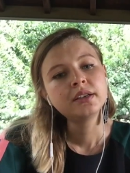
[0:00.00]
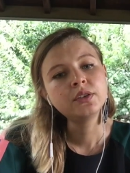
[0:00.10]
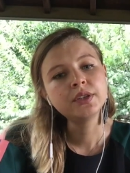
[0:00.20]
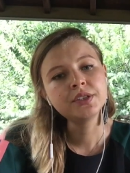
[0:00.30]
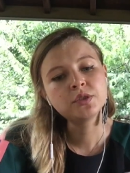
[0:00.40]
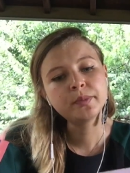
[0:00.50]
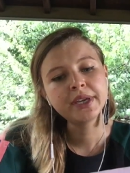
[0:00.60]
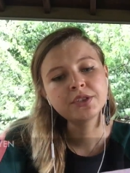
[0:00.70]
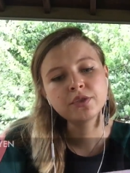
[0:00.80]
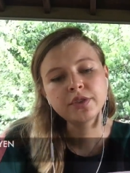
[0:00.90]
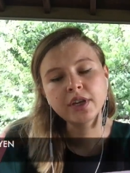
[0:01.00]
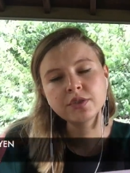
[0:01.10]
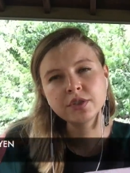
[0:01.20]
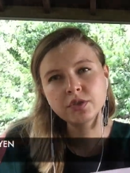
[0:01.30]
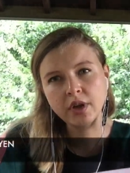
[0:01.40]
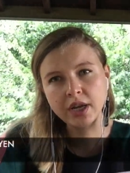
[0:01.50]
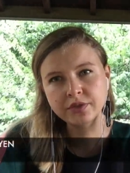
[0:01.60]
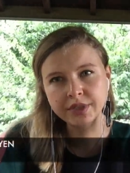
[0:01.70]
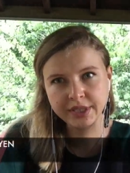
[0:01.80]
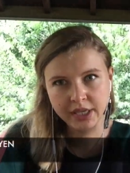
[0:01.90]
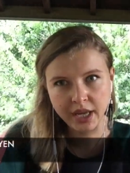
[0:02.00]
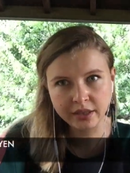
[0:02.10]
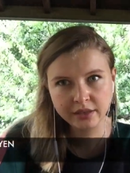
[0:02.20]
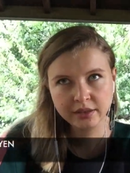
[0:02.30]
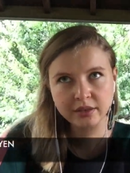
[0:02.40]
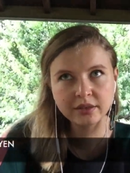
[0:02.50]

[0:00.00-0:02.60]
You need to pay 2,200 yen.